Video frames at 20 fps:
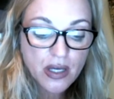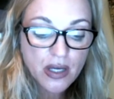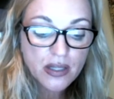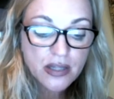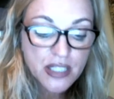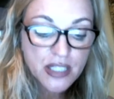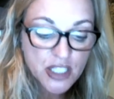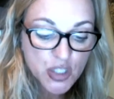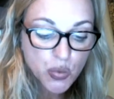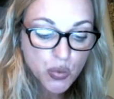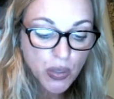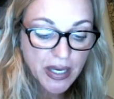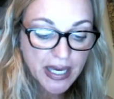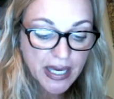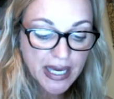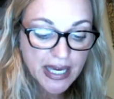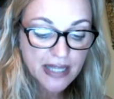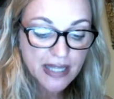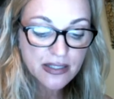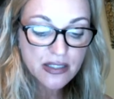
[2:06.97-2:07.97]
This
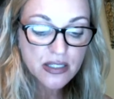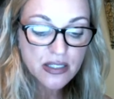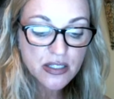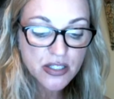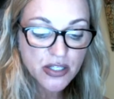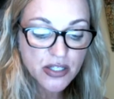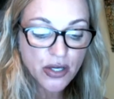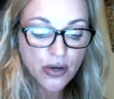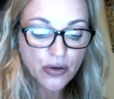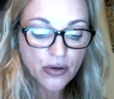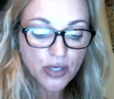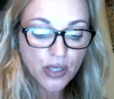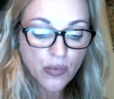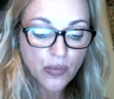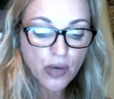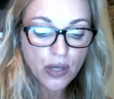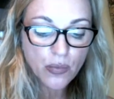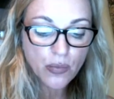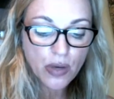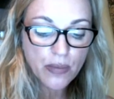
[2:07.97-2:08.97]
weekend's is the only
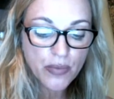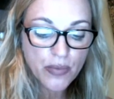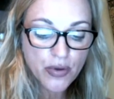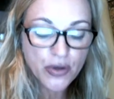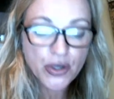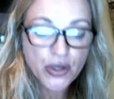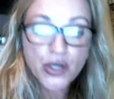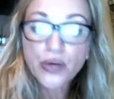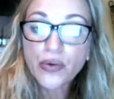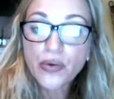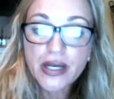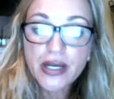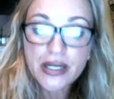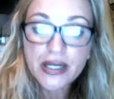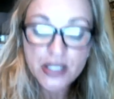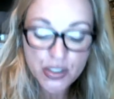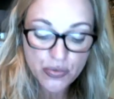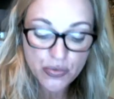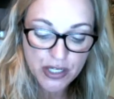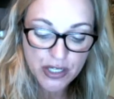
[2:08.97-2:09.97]
one where Mercury
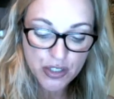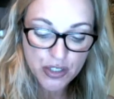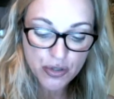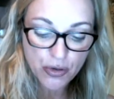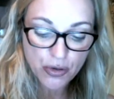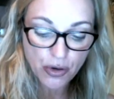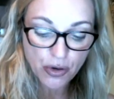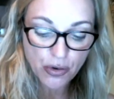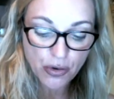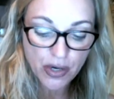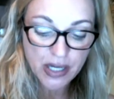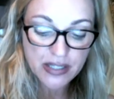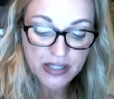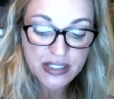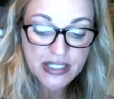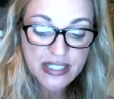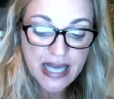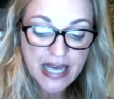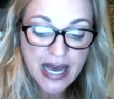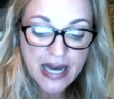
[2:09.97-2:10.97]
is retrograde. This
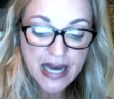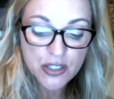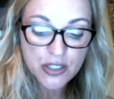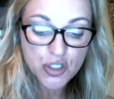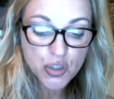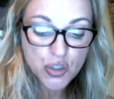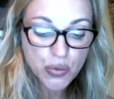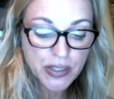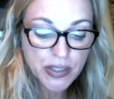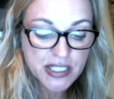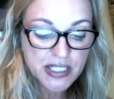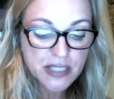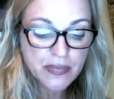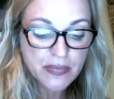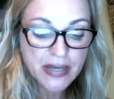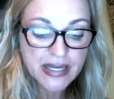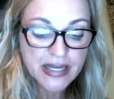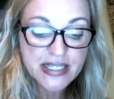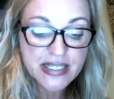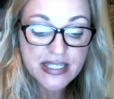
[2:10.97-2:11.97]
added twist
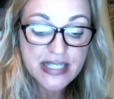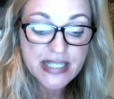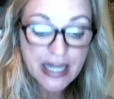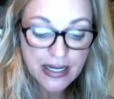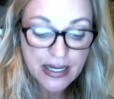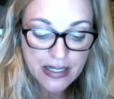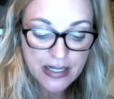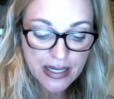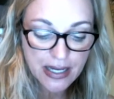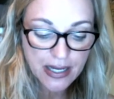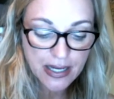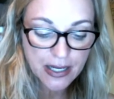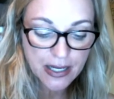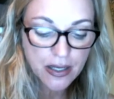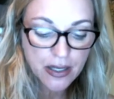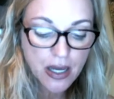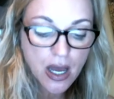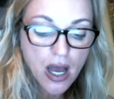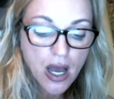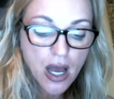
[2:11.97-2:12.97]
makes Sunday
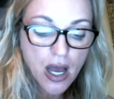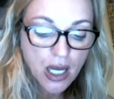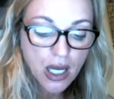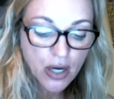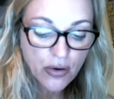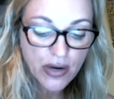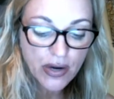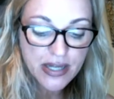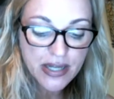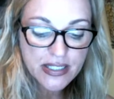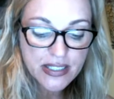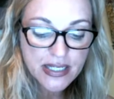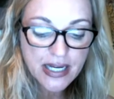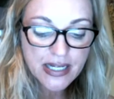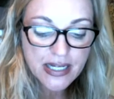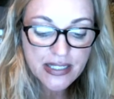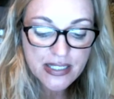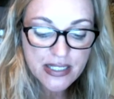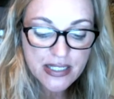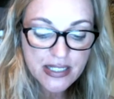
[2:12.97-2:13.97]
a great day
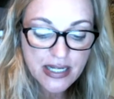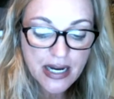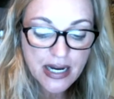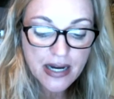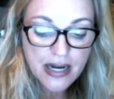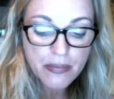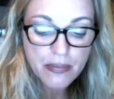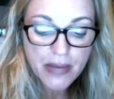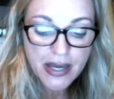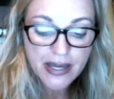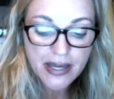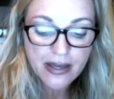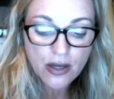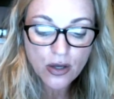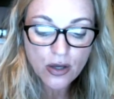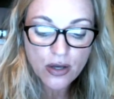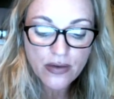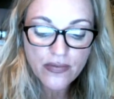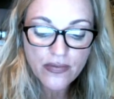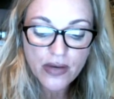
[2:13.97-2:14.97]
to start a
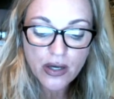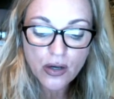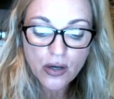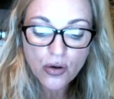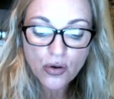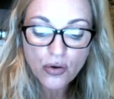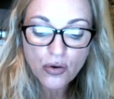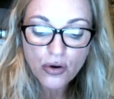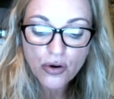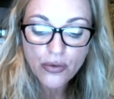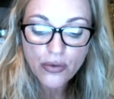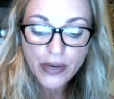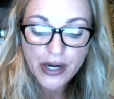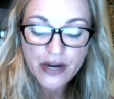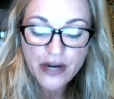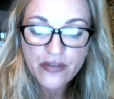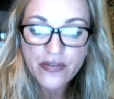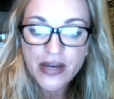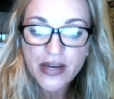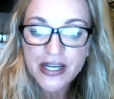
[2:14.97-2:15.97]
makeover or a
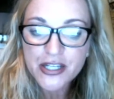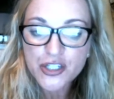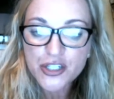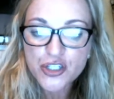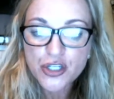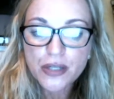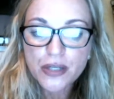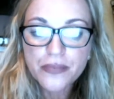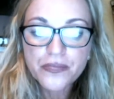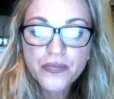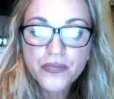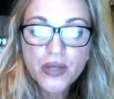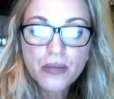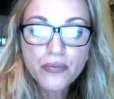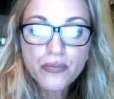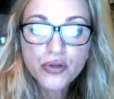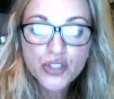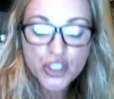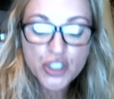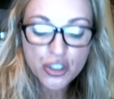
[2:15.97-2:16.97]
renovation,
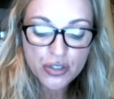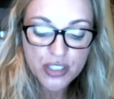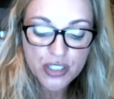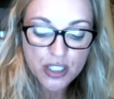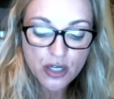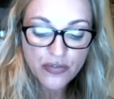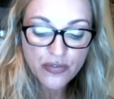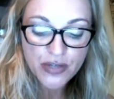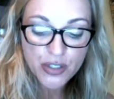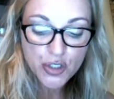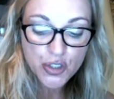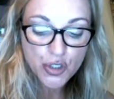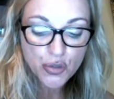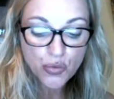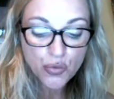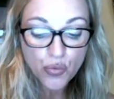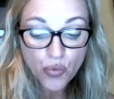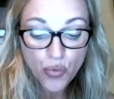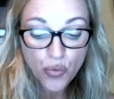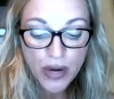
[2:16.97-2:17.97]
put yourself into
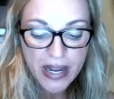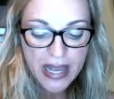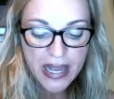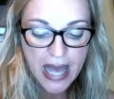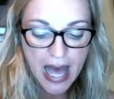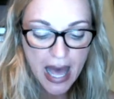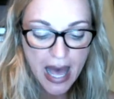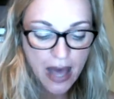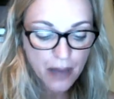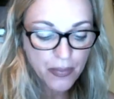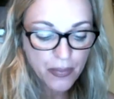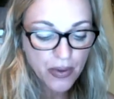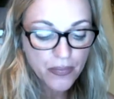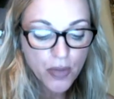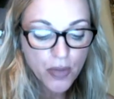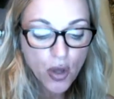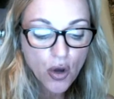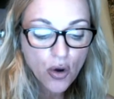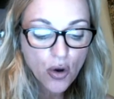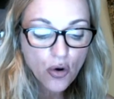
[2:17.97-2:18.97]
rehab,
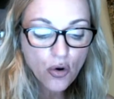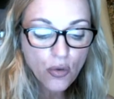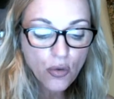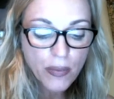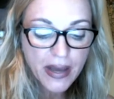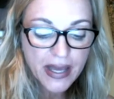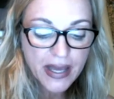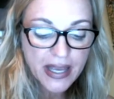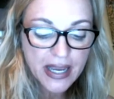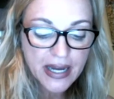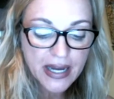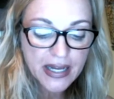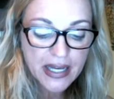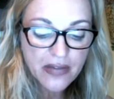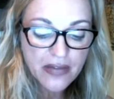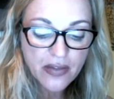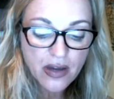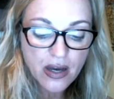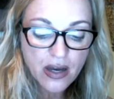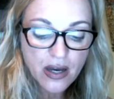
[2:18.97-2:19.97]
or make any other
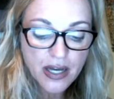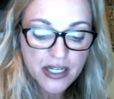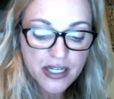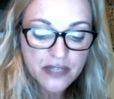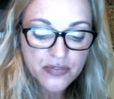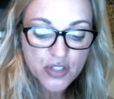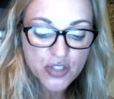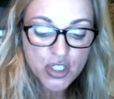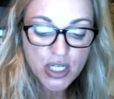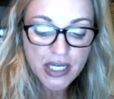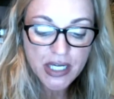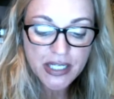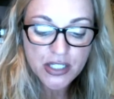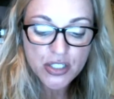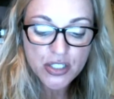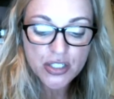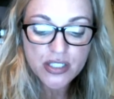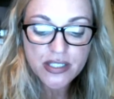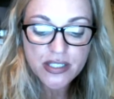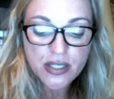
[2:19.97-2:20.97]
kind of
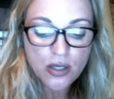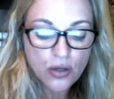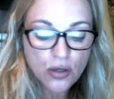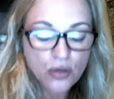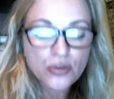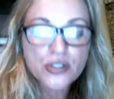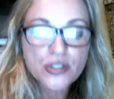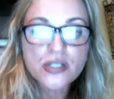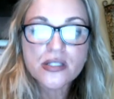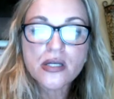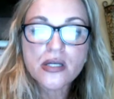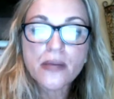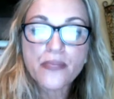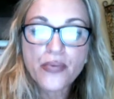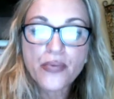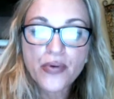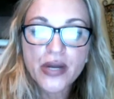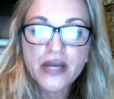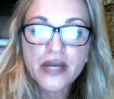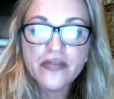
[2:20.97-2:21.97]
changes that alters a
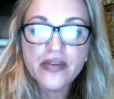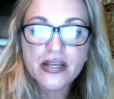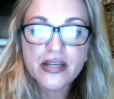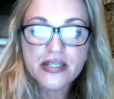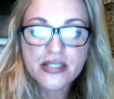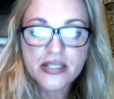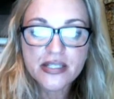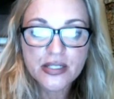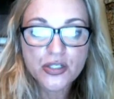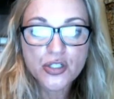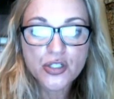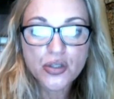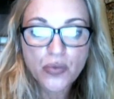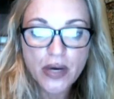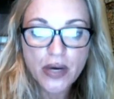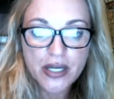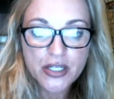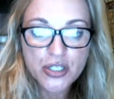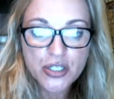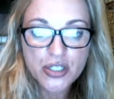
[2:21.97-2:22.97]
previous
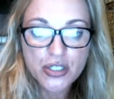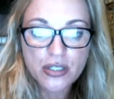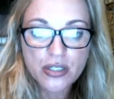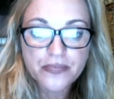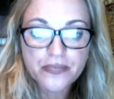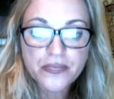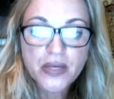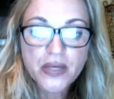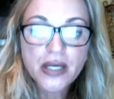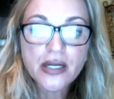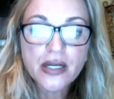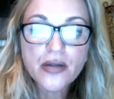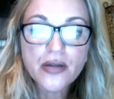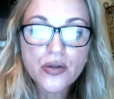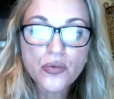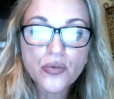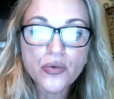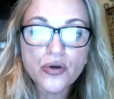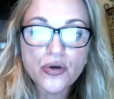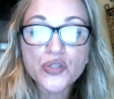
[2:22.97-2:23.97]
situation. In other
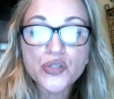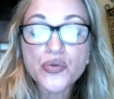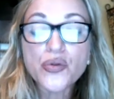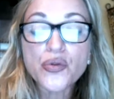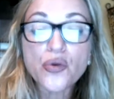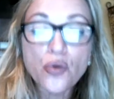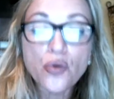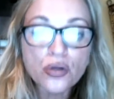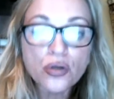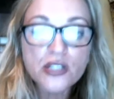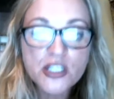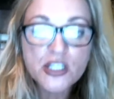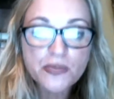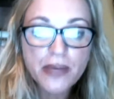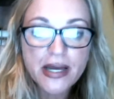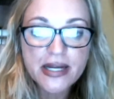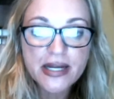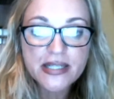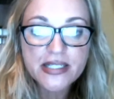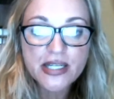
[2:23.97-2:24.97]
words, with all this
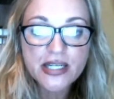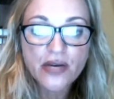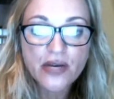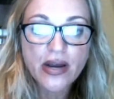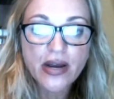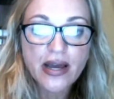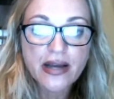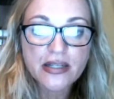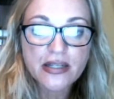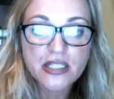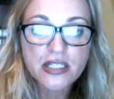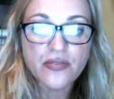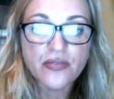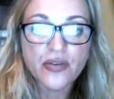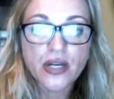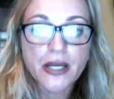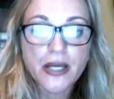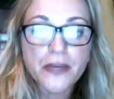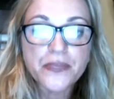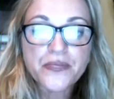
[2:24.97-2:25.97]
planetary
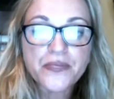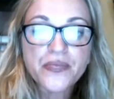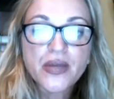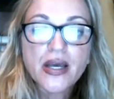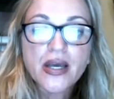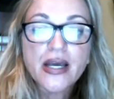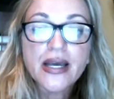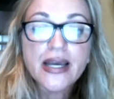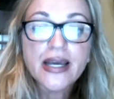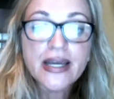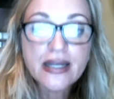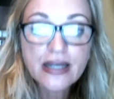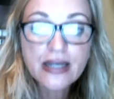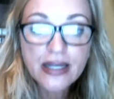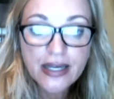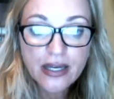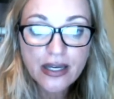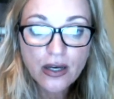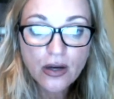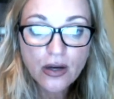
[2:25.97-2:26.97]
activity in
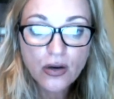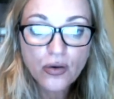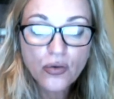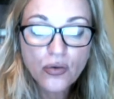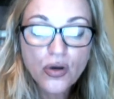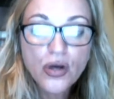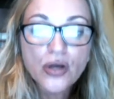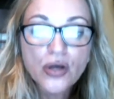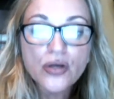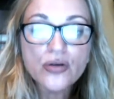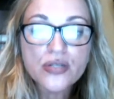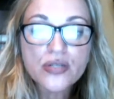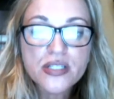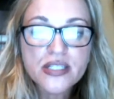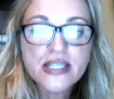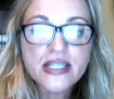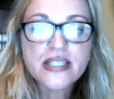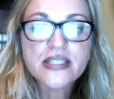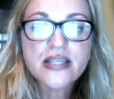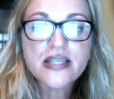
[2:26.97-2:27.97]
Leo, your
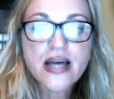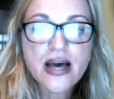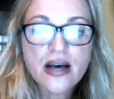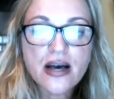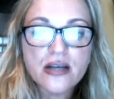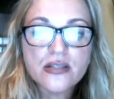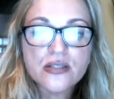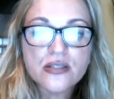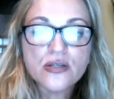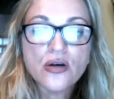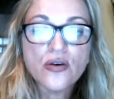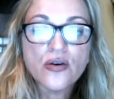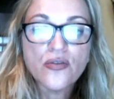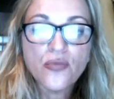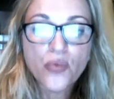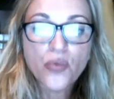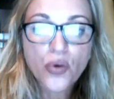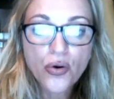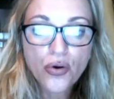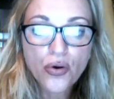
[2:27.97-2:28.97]
sixth house of
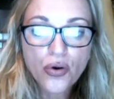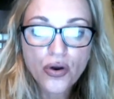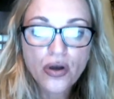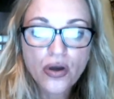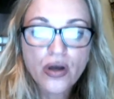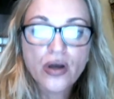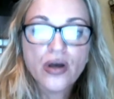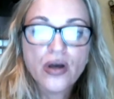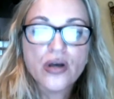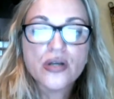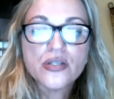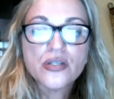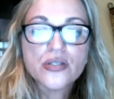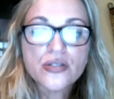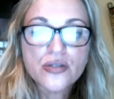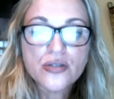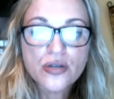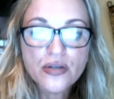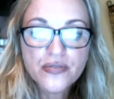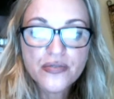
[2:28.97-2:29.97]
work,
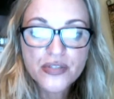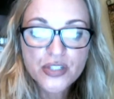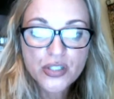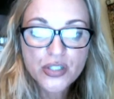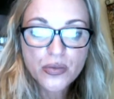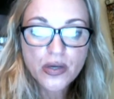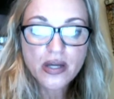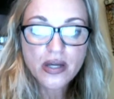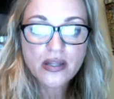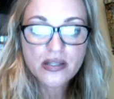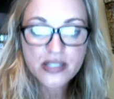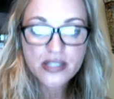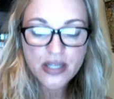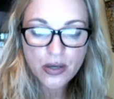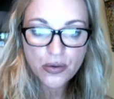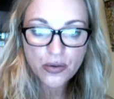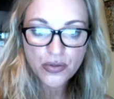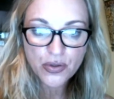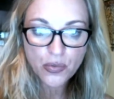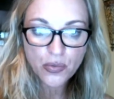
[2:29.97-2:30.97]
service to others,
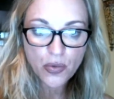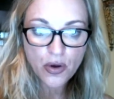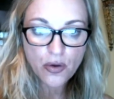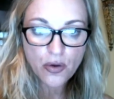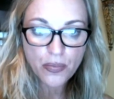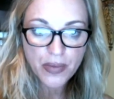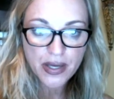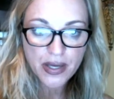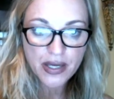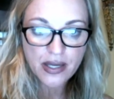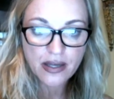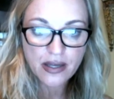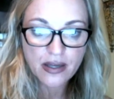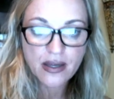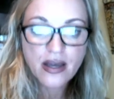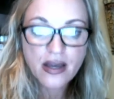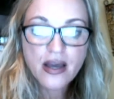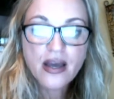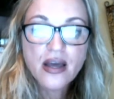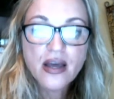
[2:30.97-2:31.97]
health and well-being,
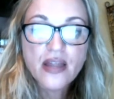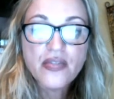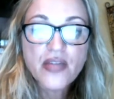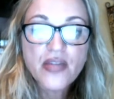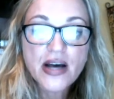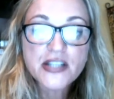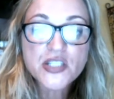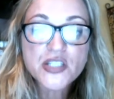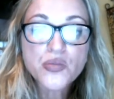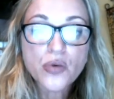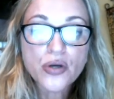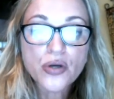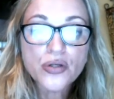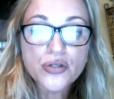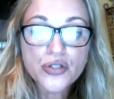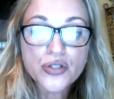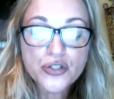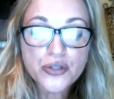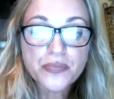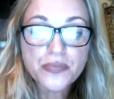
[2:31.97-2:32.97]
that's what you
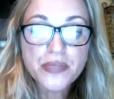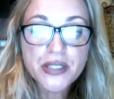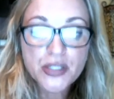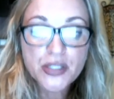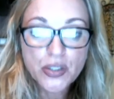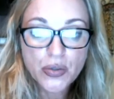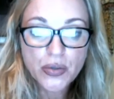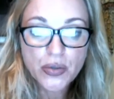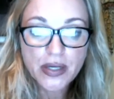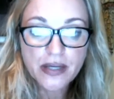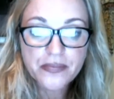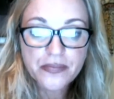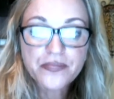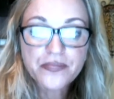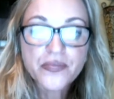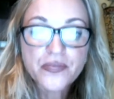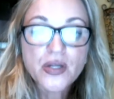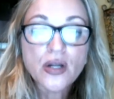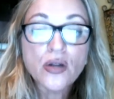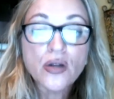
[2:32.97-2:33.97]
should be doing,
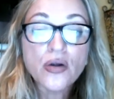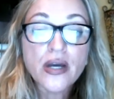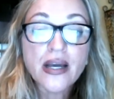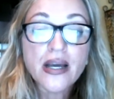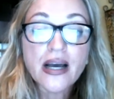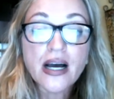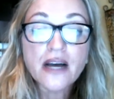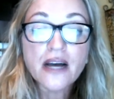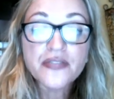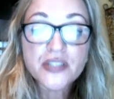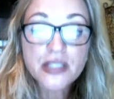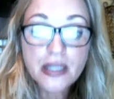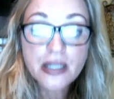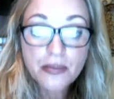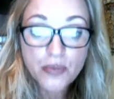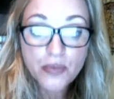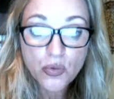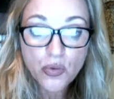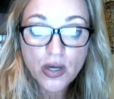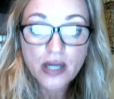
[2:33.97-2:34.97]
looking after number
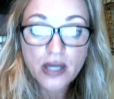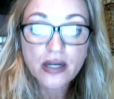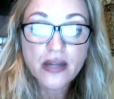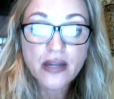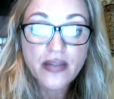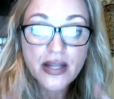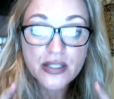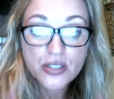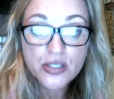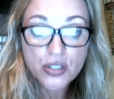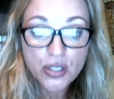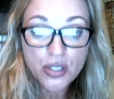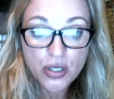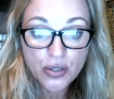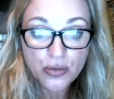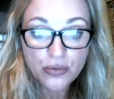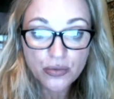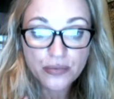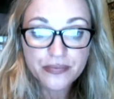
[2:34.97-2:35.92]
one, and that's you.